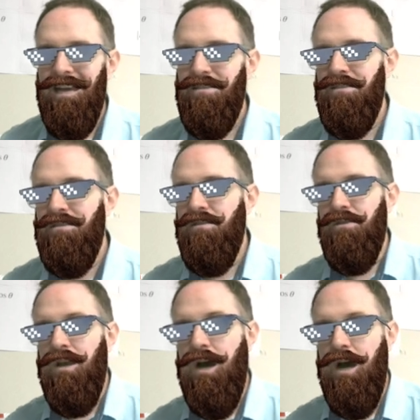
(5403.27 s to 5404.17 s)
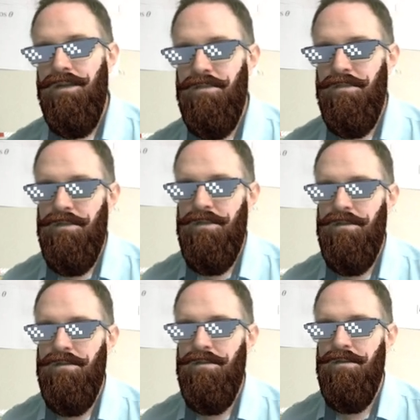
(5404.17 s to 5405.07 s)
is not
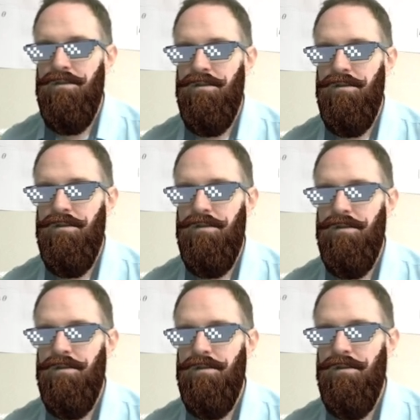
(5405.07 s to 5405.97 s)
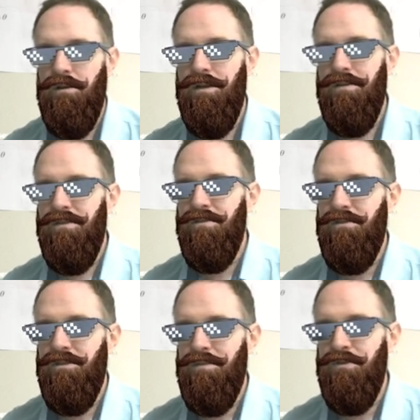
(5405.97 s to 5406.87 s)
going. This is going
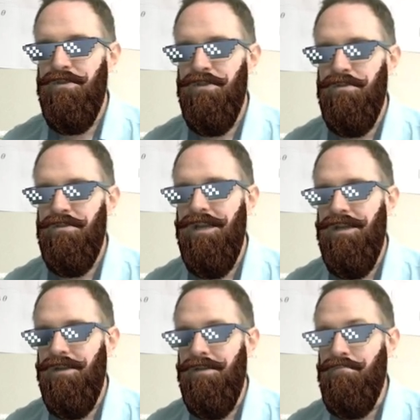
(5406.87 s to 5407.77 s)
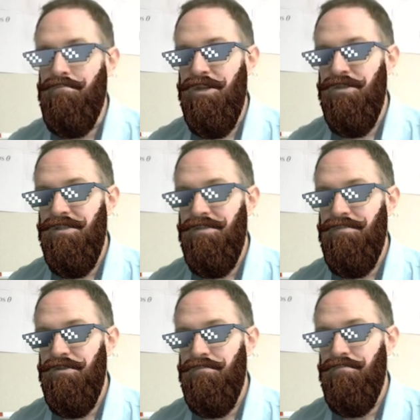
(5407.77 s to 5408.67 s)
to produce a emission
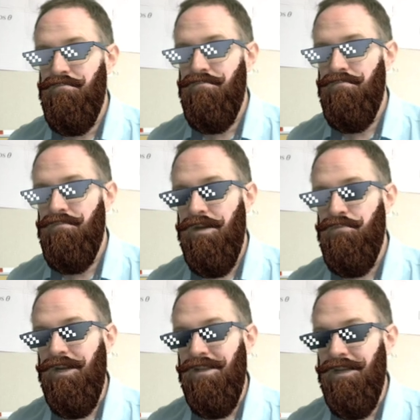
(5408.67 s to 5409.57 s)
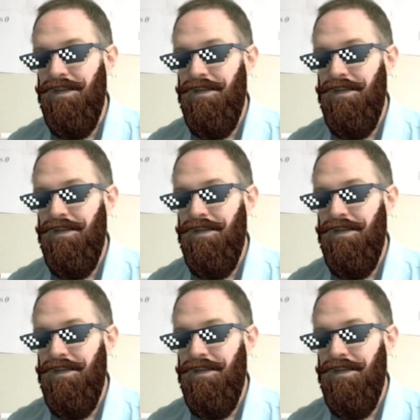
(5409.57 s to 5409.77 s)
spectrum, a bright line.